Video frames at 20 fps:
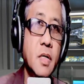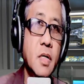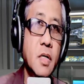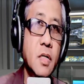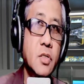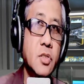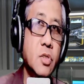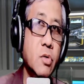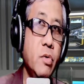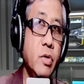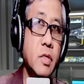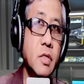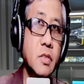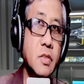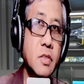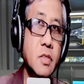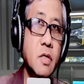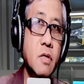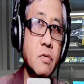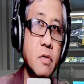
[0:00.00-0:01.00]
So what is
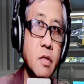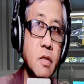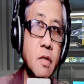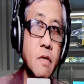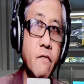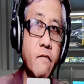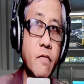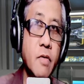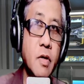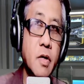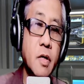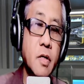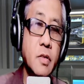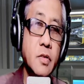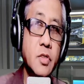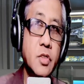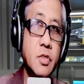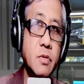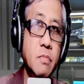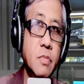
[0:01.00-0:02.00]
now the
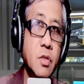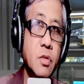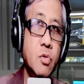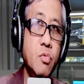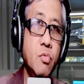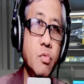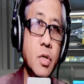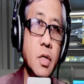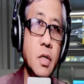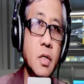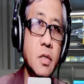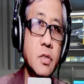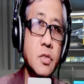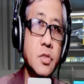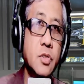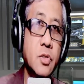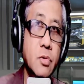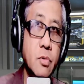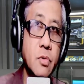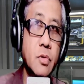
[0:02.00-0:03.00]
difference between
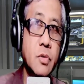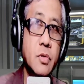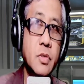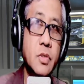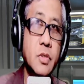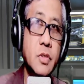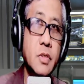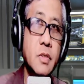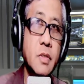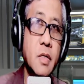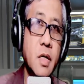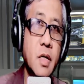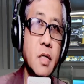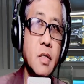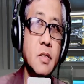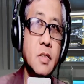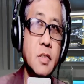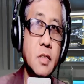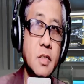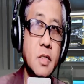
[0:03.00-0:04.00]
source
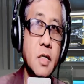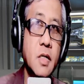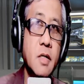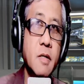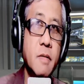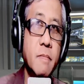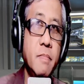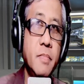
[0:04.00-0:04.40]
and sink?